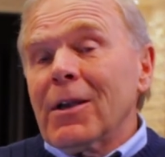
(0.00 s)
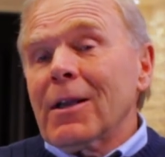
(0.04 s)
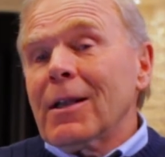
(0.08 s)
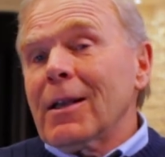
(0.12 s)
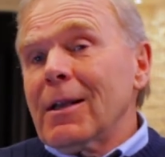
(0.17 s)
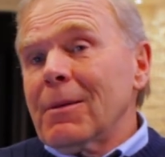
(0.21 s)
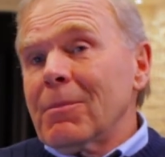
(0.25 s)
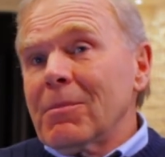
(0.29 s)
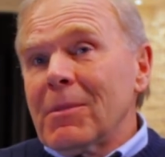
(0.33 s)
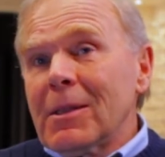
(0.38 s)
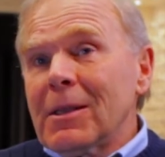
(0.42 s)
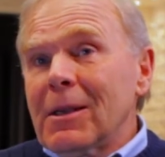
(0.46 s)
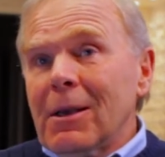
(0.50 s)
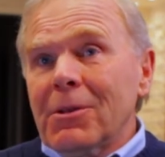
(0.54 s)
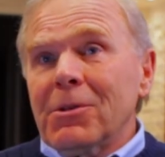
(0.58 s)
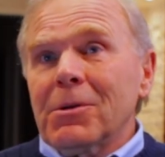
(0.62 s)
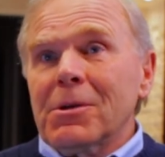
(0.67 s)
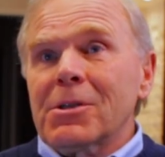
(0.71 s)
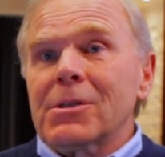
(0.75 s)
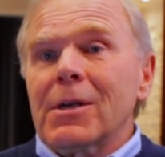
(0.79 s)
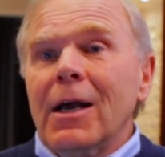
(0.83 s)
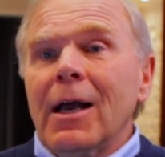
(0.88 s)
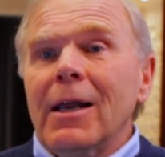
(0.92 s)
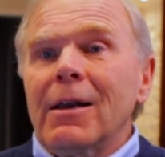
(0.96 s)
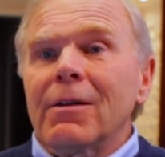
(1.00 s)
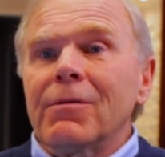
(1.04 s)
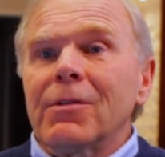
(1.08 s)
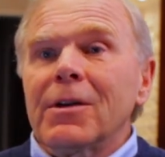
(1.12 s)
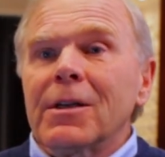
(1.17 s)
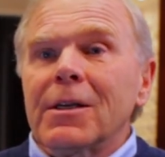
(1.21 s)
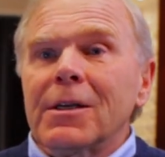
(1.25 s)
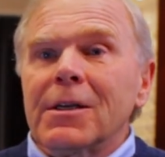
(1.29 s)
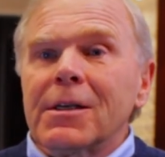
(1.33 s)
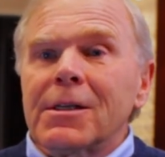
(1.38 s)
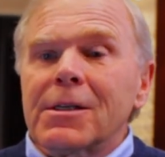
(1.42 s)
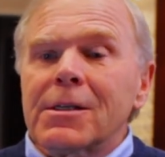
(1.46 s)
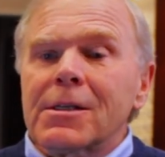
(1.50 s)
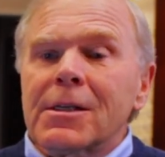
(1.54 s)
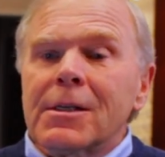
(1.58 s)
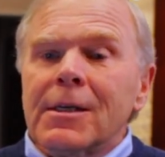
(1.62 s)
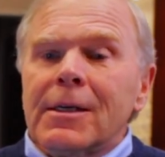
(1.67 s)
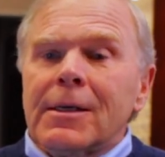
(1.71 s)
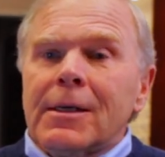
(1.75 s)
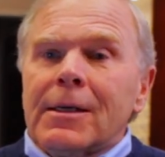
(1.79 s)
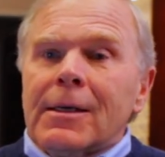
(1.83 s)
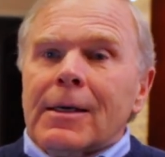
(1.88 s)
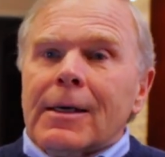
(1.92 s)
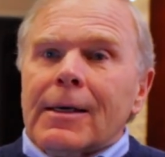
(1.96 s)
And the other side of it is
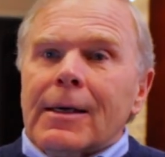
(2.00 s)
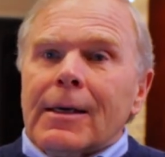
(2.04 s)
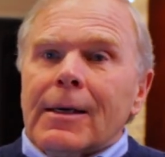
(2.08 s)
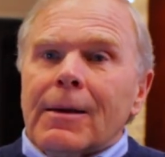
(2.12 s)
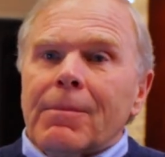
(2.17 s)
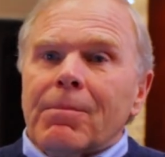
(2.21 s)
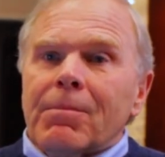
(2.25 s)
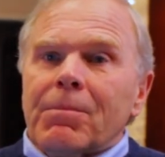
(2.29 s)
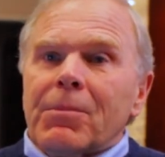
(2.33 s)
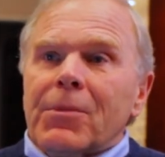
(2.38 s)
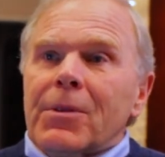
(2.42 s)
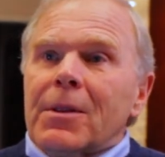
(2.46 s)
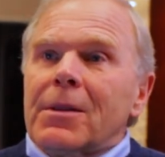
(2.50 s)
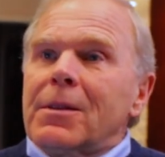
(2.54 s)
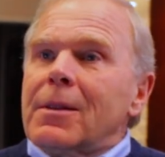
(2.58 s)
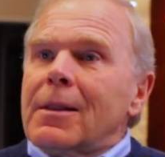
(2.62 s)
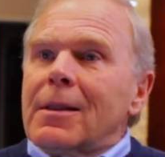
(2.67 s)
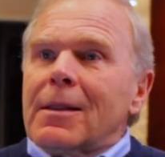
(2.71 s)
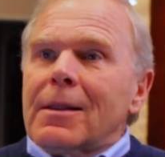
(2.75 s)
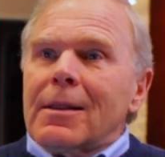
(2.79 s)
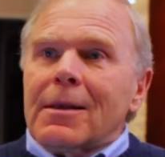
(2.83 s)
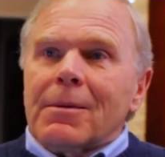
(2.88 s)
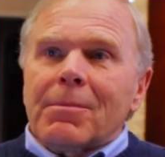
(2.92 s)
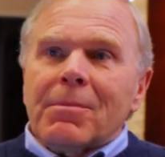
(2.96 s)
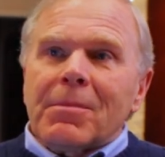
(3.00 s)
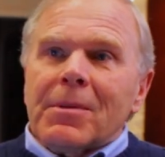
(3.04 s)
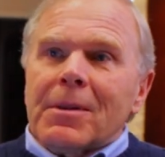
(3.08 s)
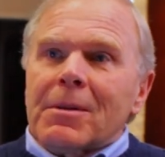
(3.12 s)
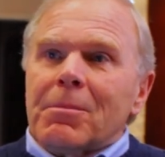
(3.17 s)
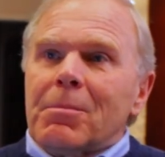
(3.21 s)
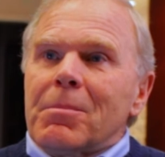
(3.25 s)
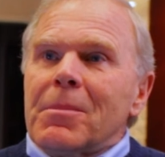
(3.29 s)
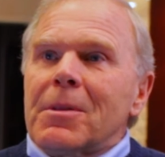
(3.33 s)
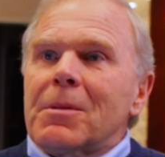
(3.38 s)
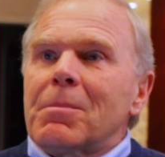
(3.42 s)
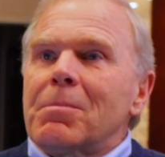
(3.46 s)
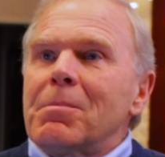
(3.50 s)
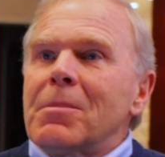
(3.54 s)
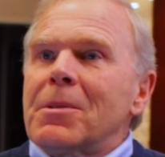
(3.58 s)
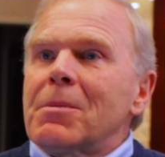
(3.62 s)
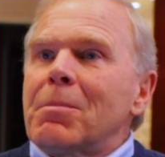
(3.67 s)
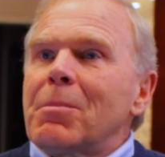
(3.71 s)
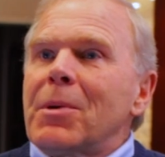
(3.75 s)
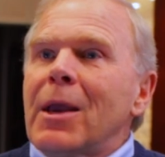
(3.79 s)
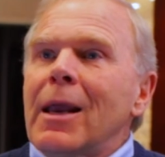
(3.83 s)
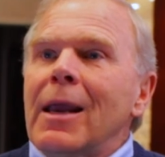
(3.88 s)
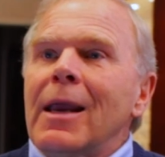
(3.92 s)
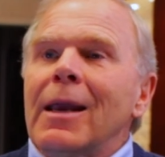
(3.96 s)
the
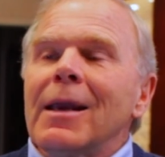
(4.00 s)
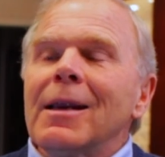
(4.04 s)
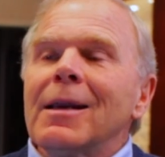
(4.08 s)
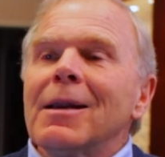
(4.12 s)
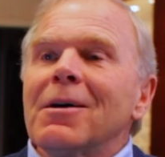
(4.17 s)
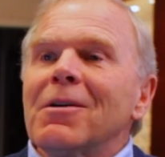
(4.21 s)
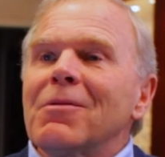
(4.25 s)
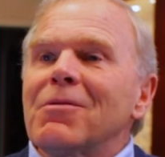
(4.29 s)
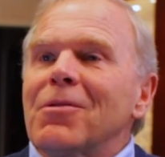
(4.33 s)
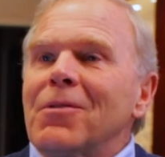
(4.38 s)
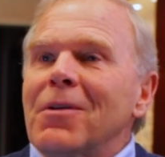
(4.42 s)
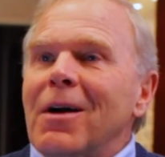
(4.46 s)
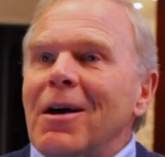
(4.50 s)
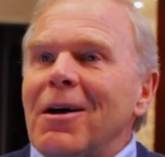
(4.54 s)
pain of